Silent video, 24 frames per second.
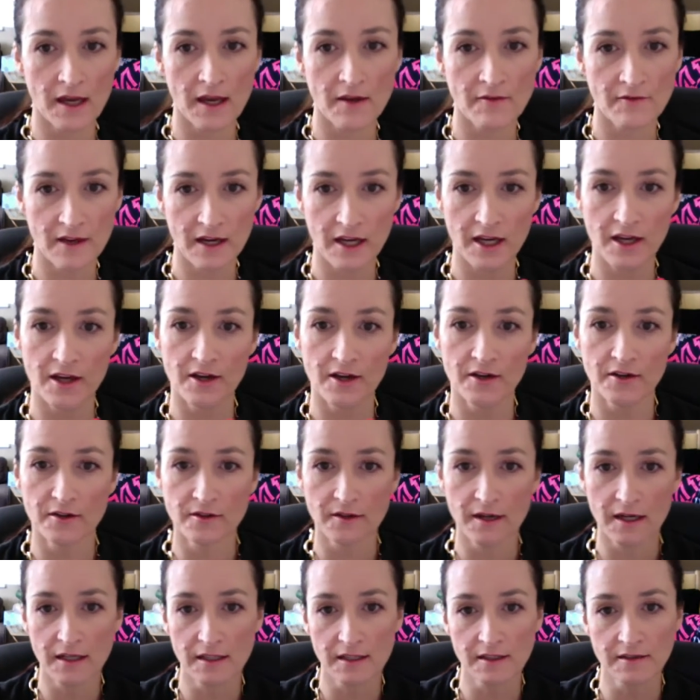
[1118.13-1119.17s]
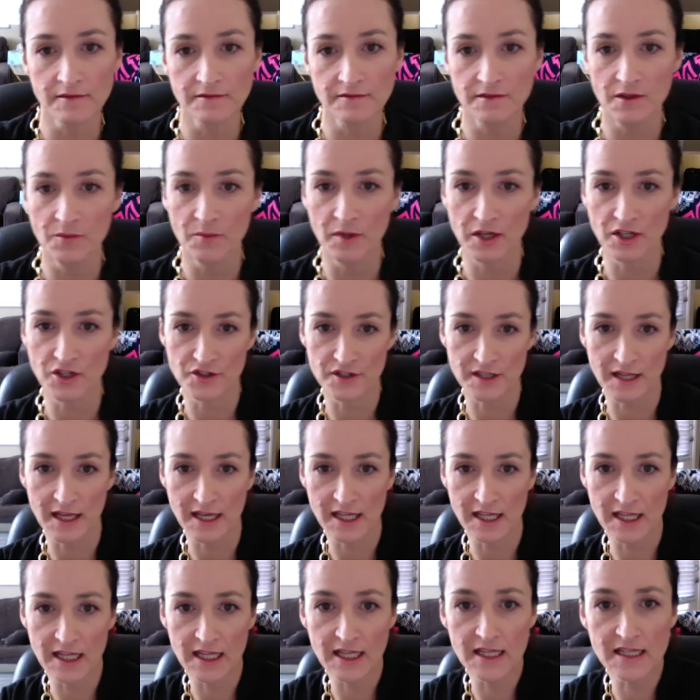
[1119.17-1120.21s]
a video of the pictures like
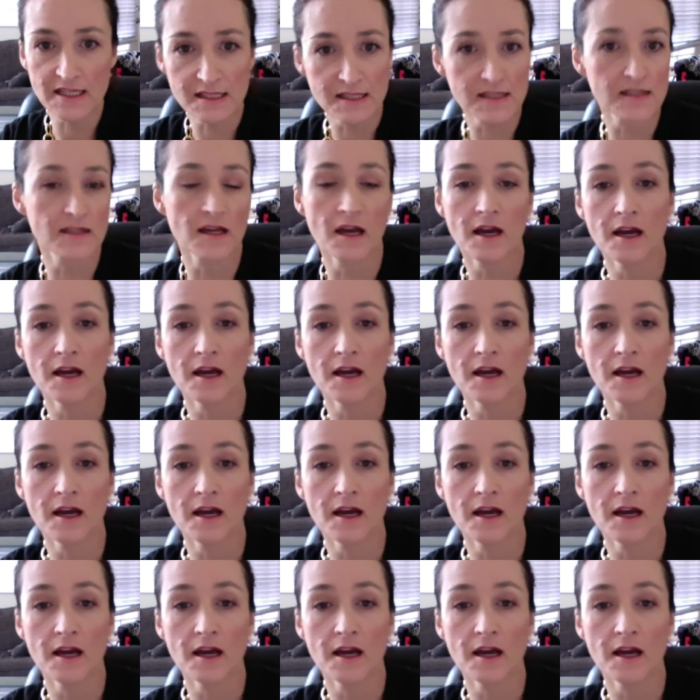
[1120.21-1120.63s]
this.